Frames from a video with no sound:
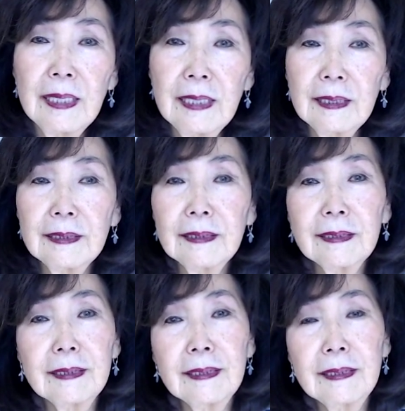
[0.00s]
And
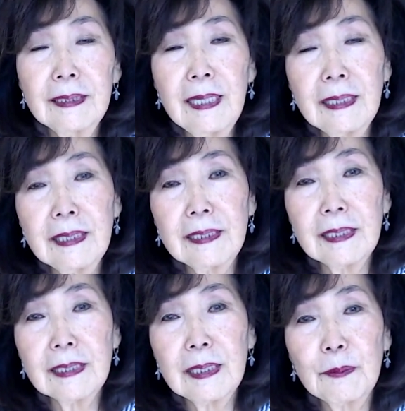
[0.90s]
that is
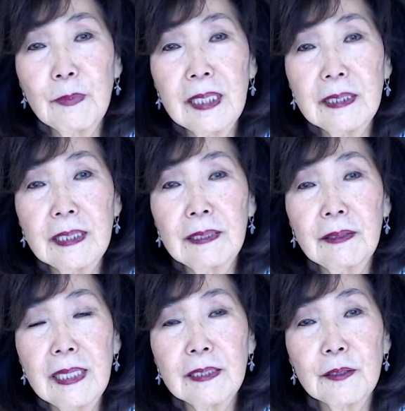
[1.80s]
just an amazing
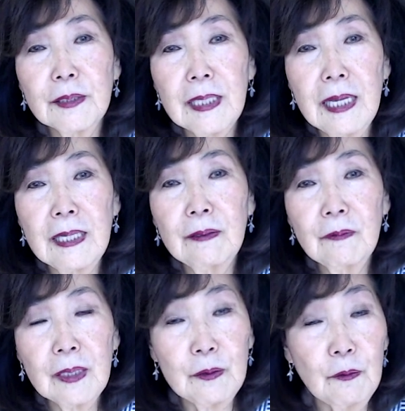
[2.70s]
thing to say,
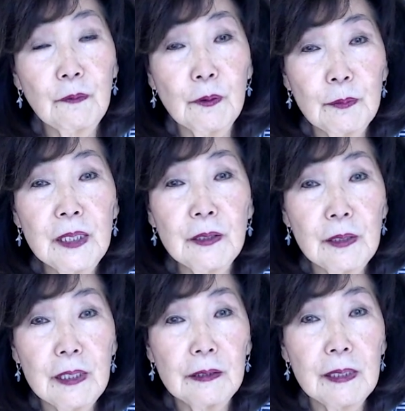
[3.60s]
for me
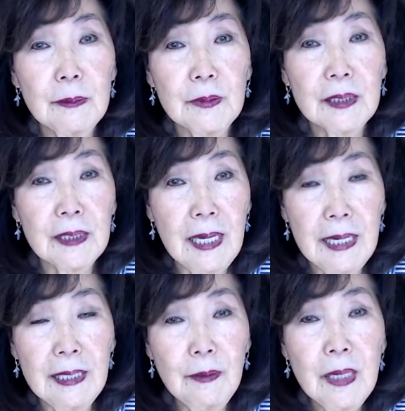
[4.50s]
to hear him
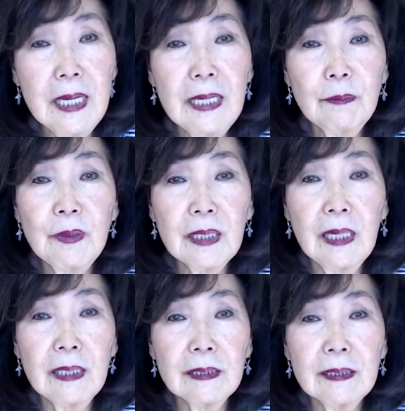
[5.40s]
say,
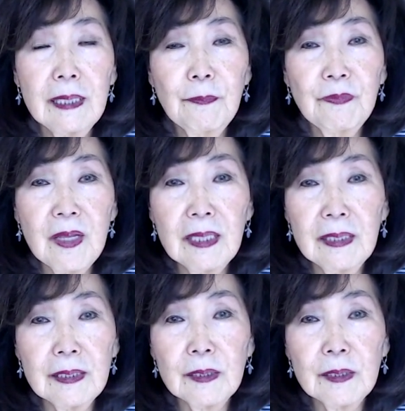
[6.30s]
because that is